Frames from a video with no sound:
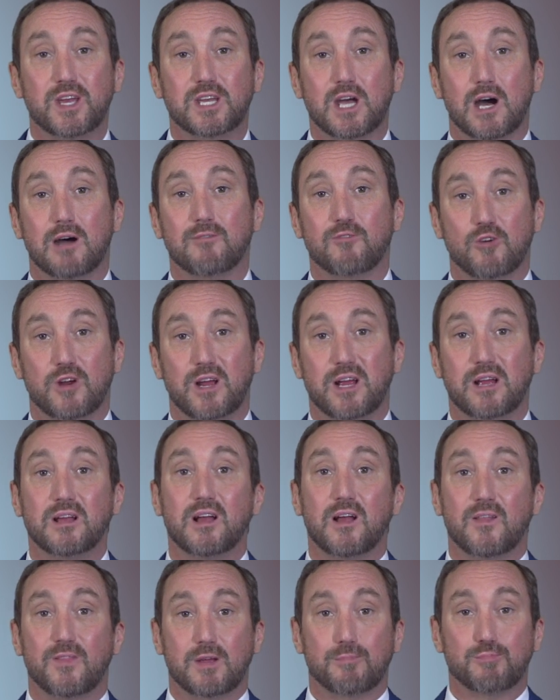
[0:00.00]
covering
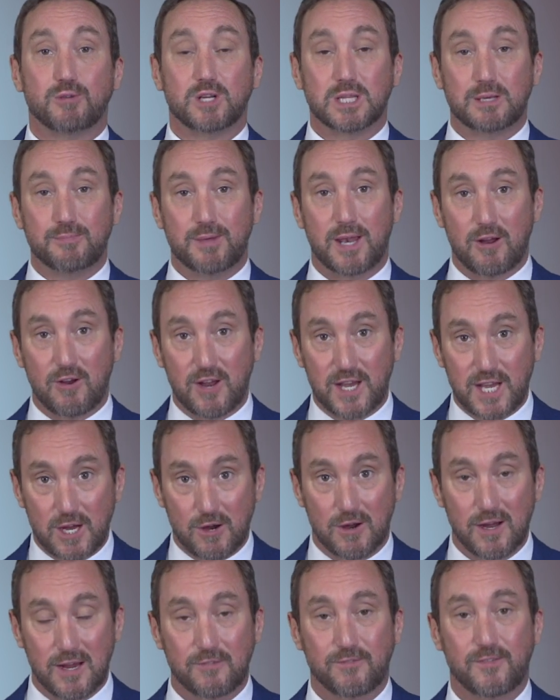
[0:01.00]
the preliminary
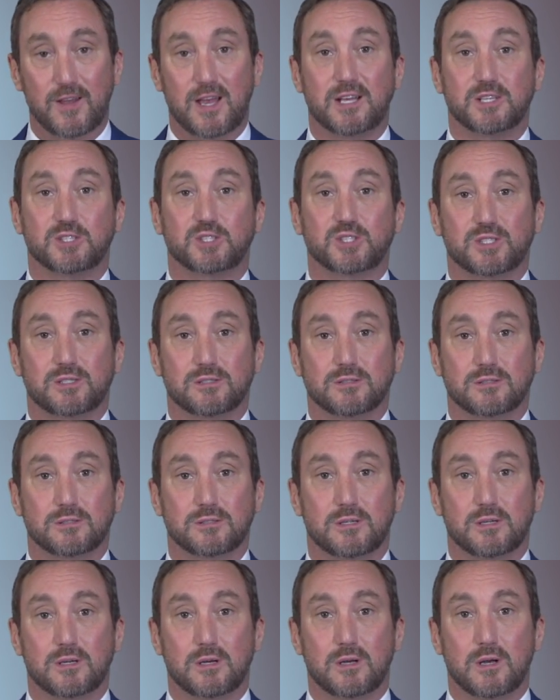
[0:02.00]
hearing phase?
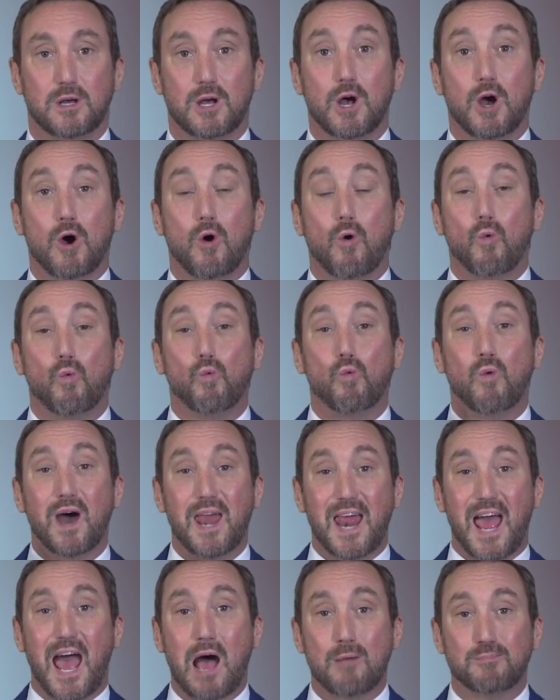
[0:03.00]
What
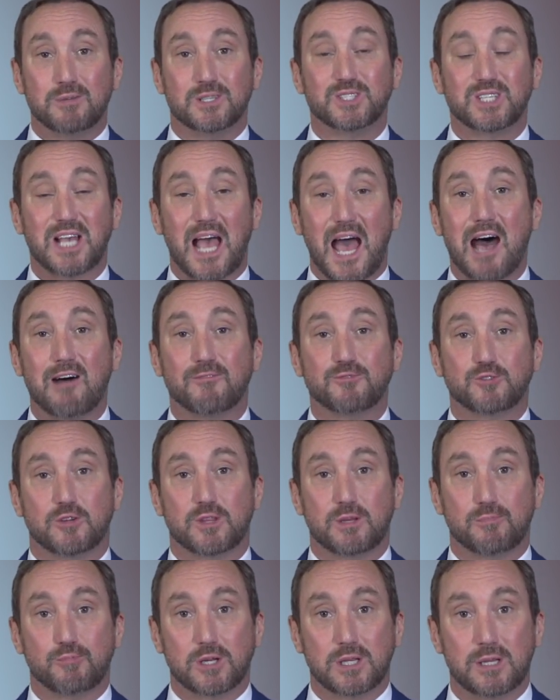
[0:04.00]
happens after
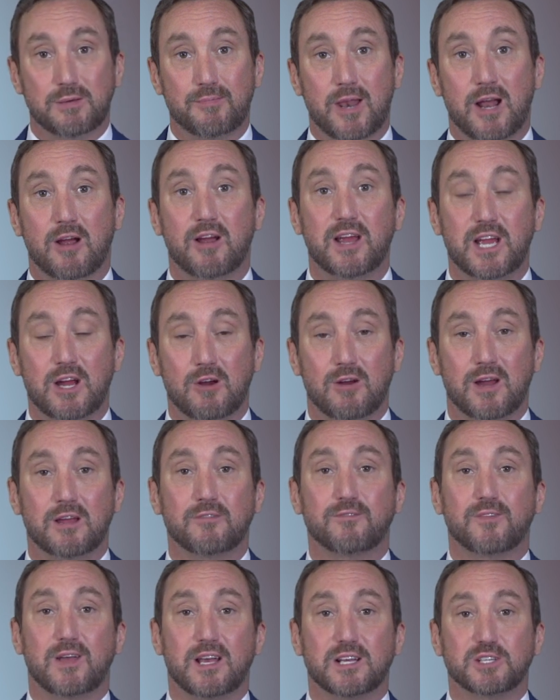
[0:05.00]
the preliminary hearing
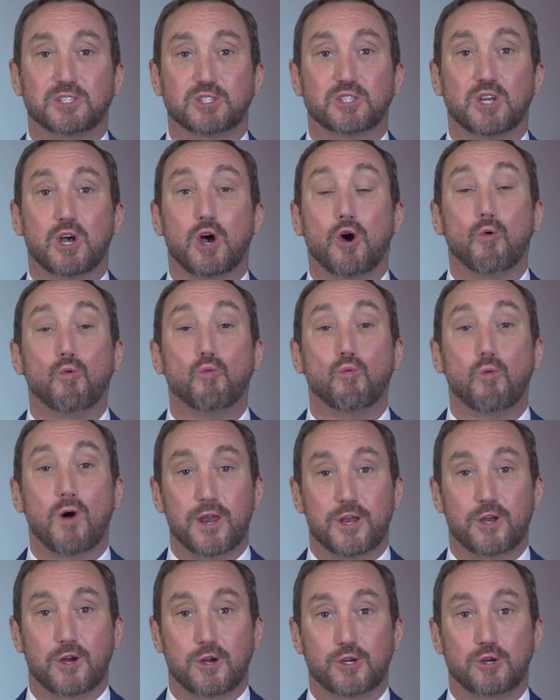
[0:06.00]
phase? What
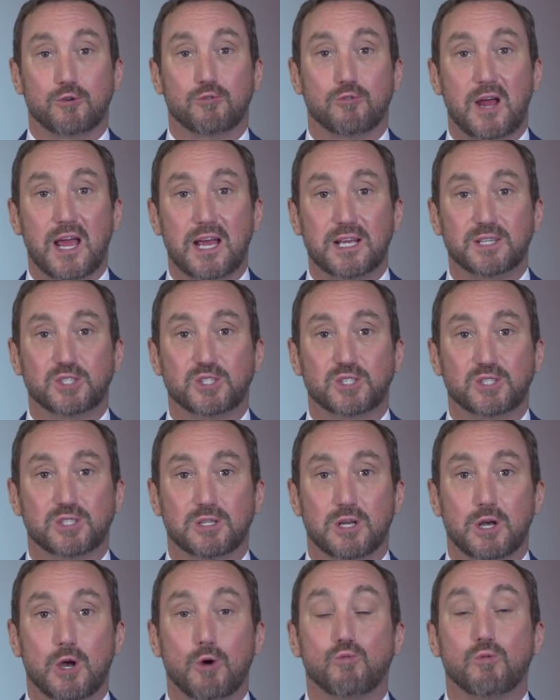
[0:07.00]
are your rates?
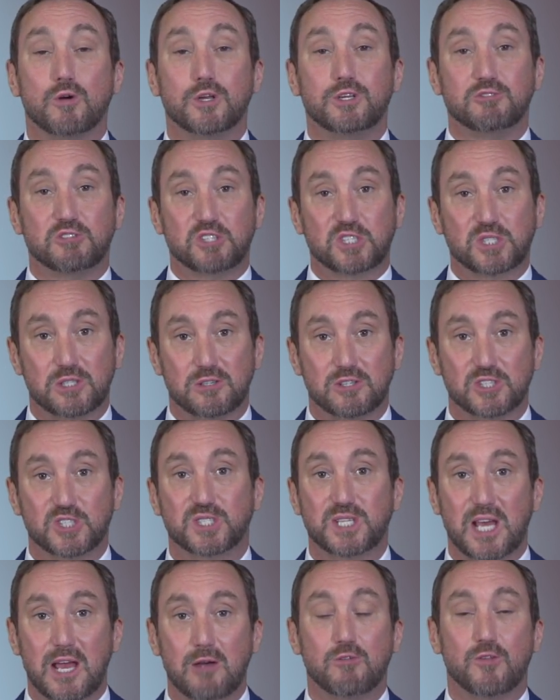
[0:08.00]
Will you still
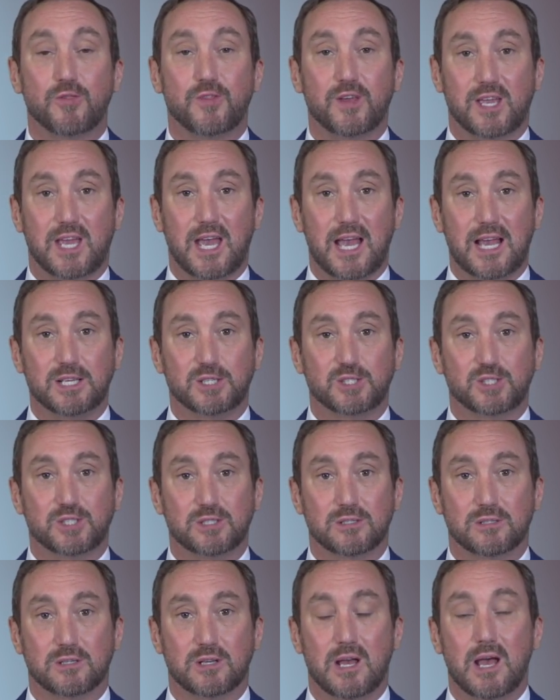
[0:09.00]
stay with the case?
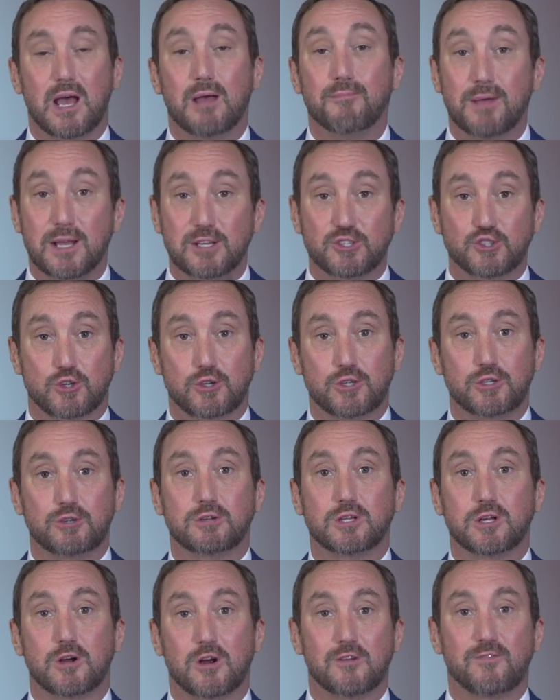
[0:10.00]
Make sure you
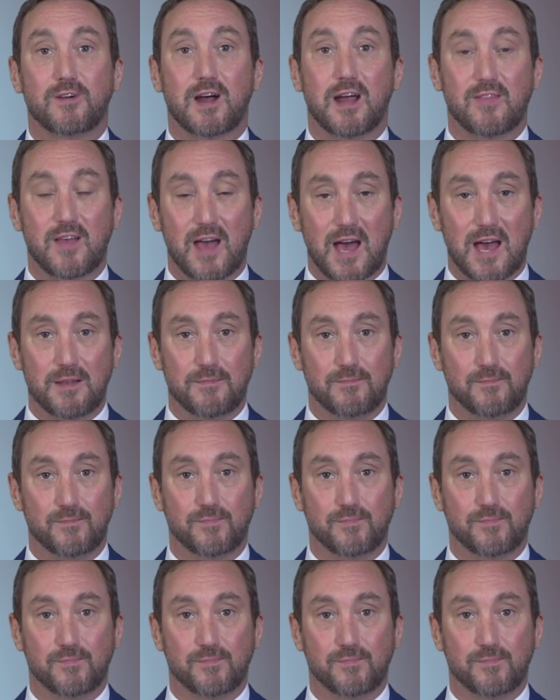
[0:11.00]
clarify that.